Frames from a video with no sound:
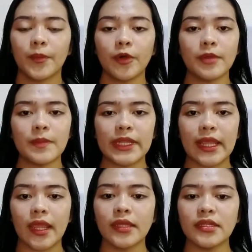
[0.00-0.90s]

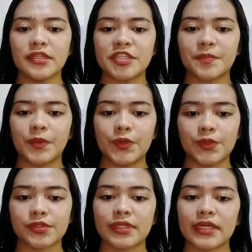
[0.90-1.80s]
probably any
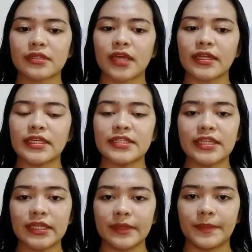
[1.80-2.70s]
dispute can
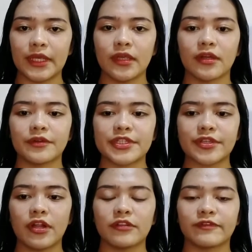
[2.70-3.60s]
easily be
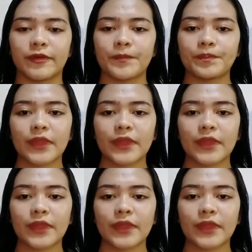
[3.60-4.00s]
resolved.